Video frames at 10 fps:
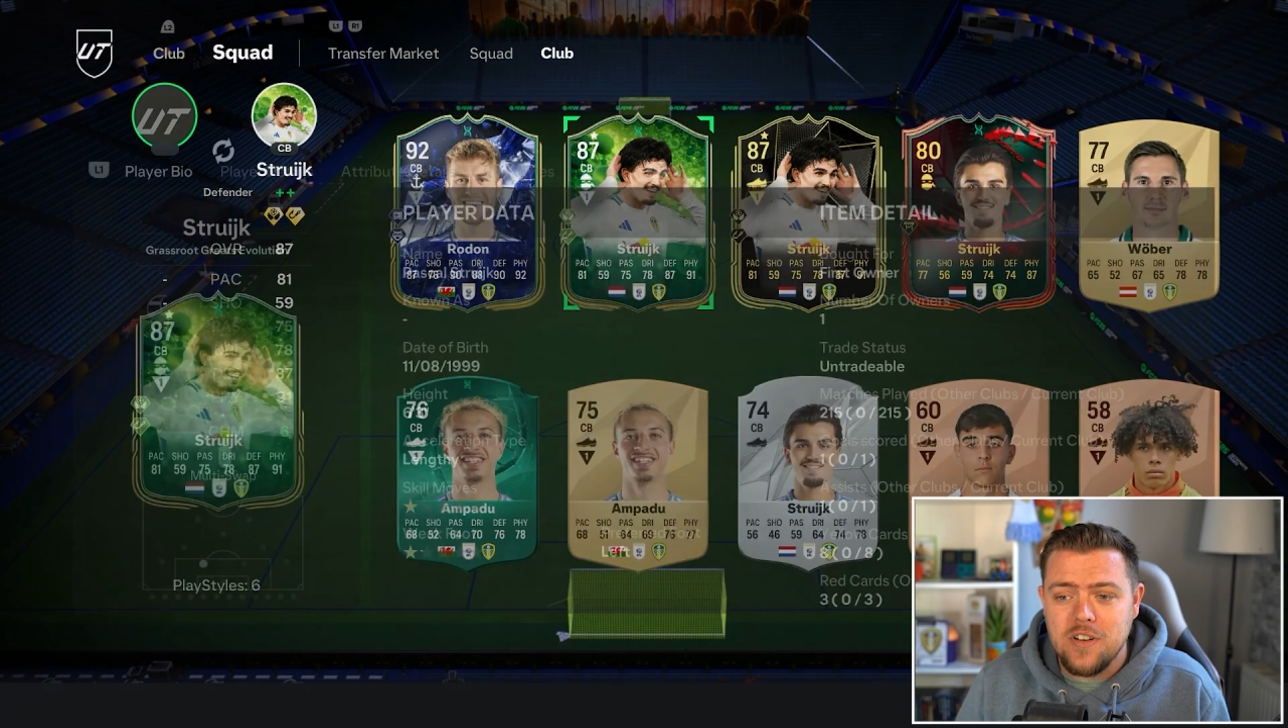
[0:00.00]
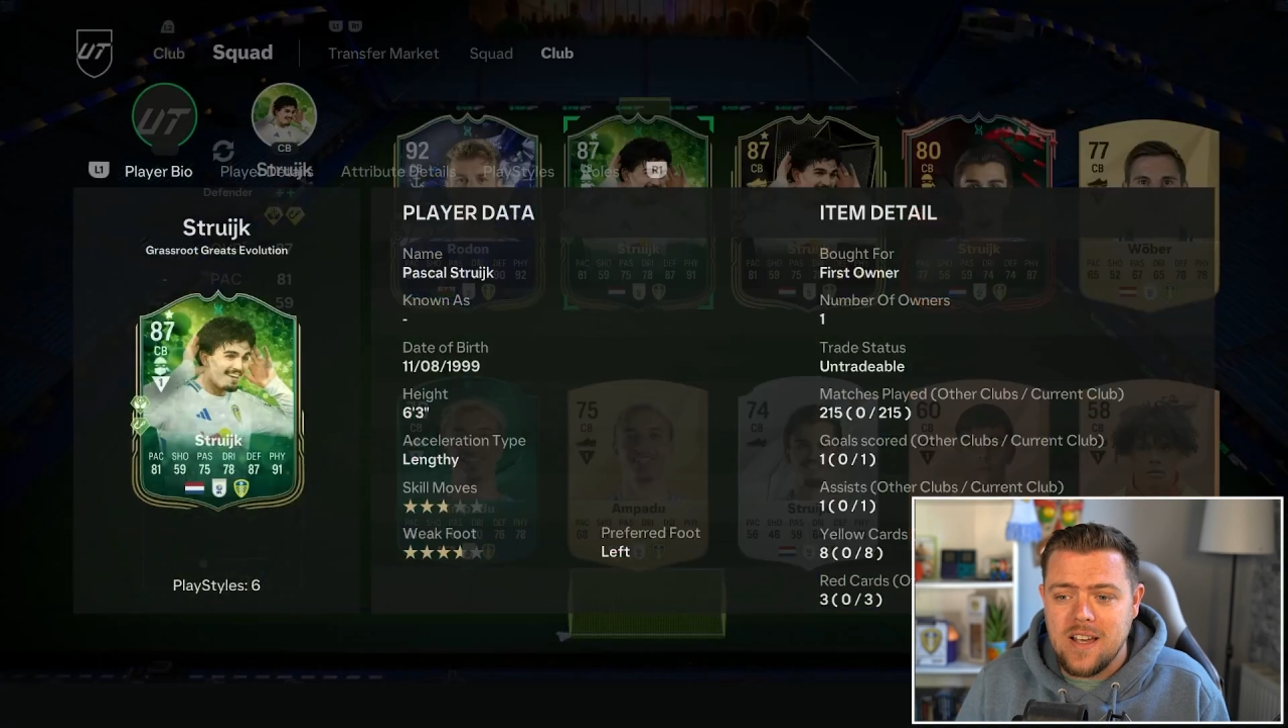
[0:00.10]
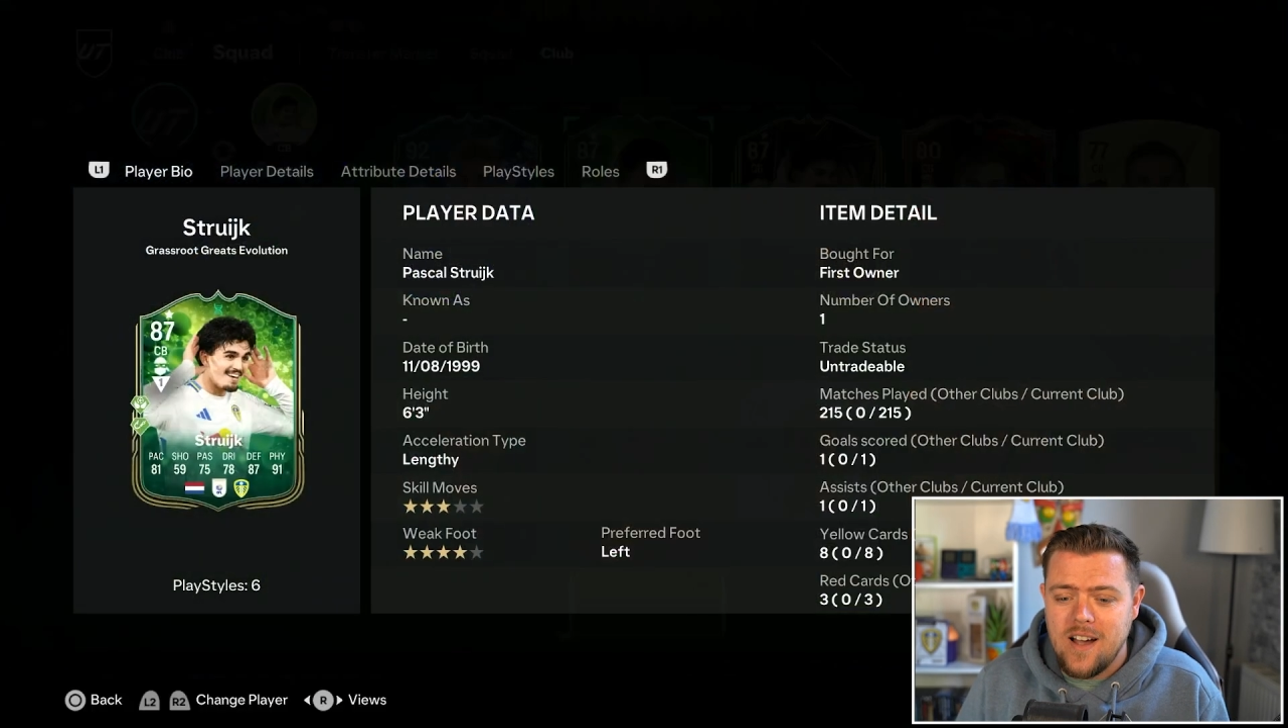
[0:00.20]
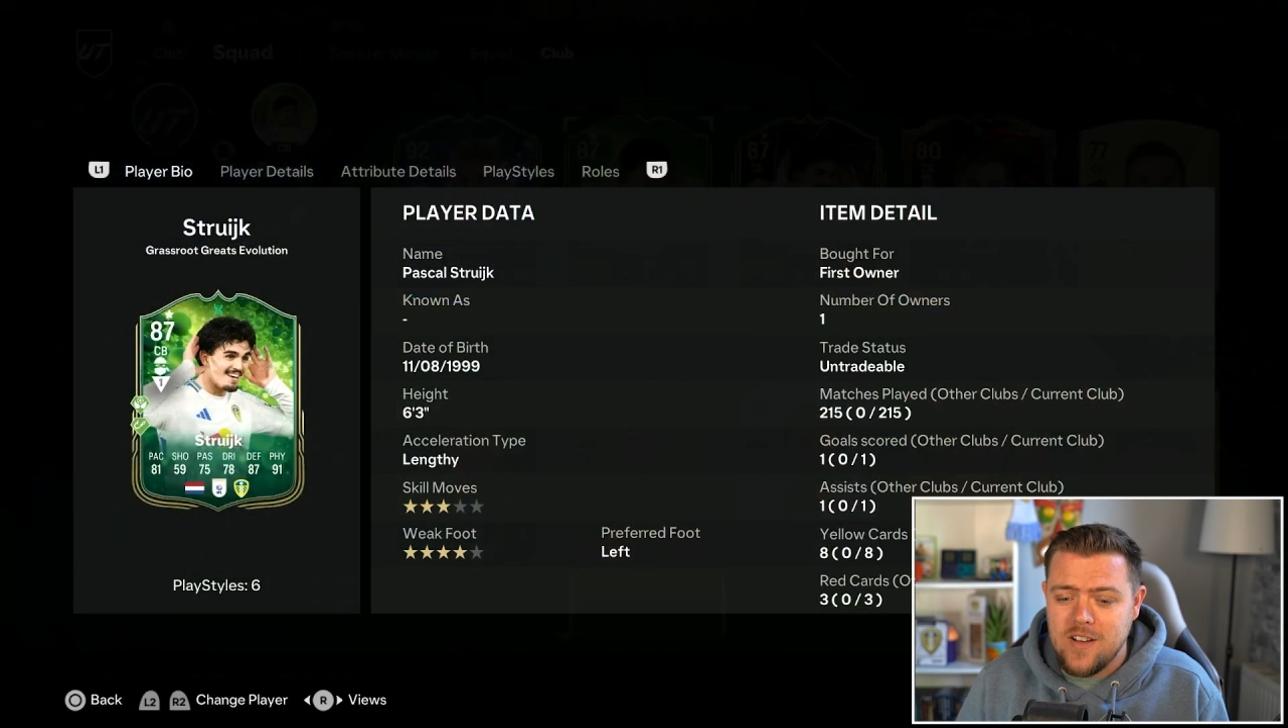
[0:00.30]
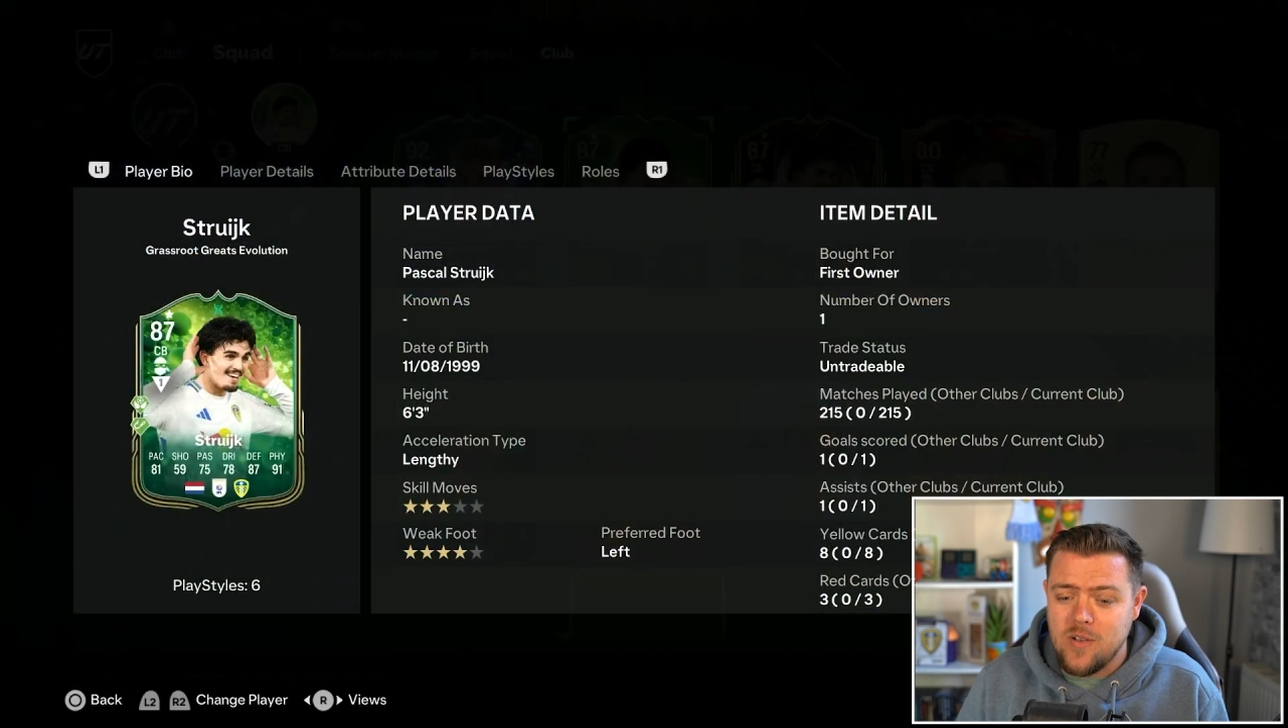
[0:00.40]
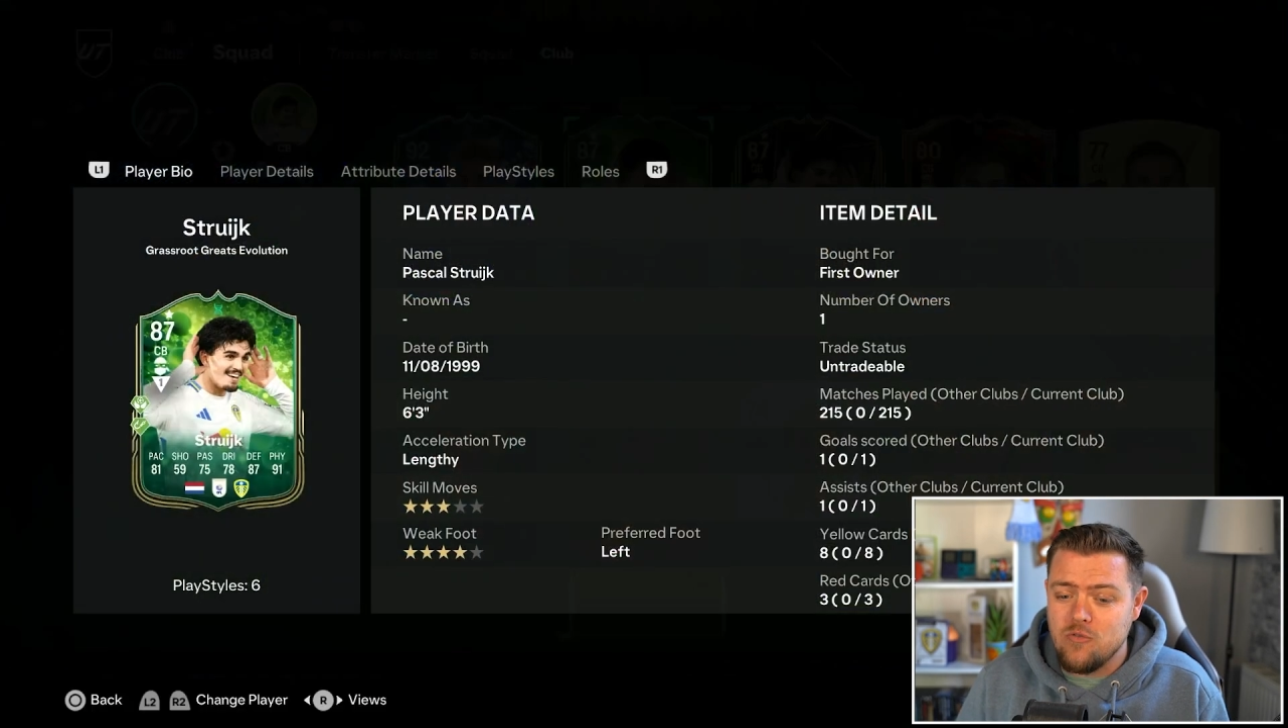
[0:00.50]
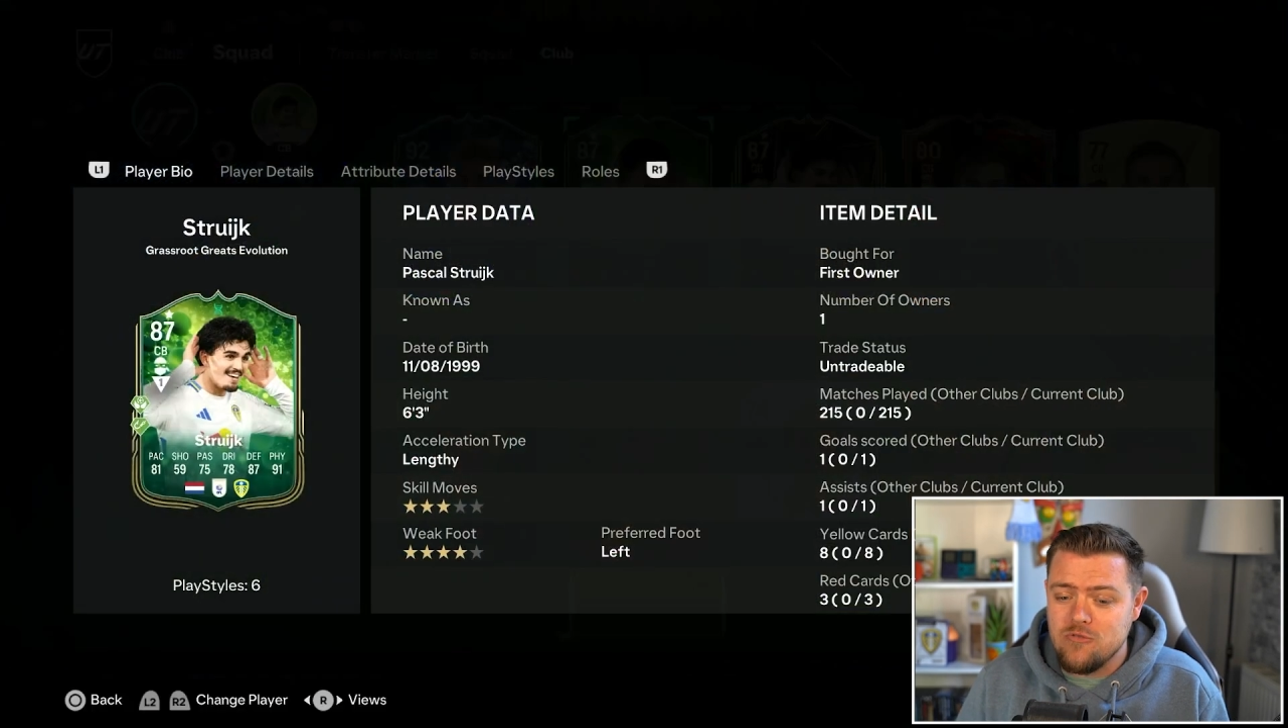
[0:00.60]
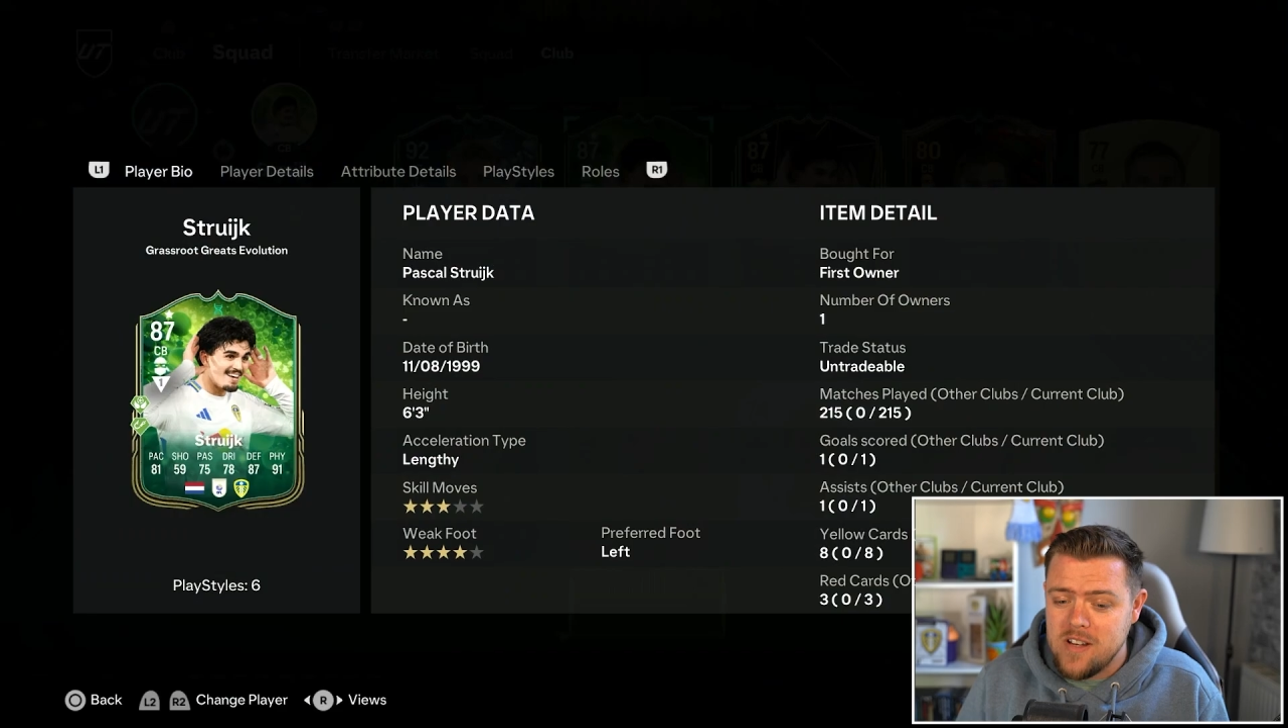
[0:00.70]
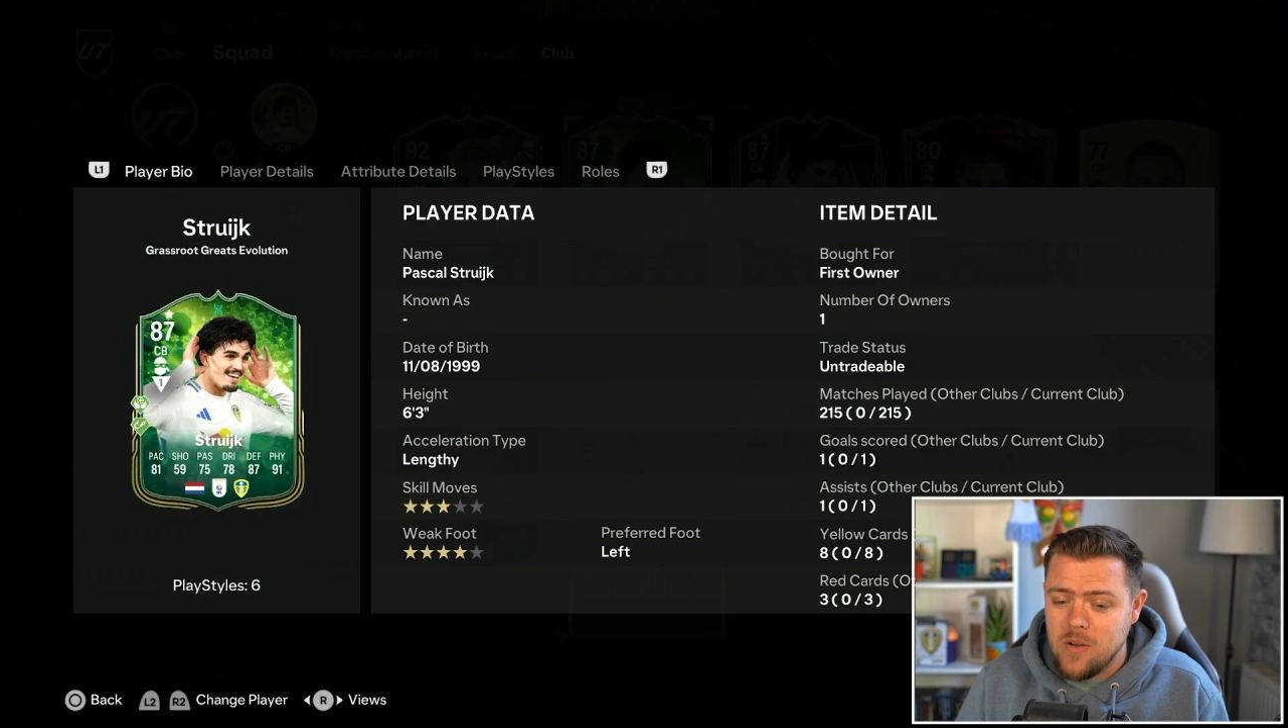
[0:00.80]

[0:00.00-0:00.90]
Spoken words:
card ready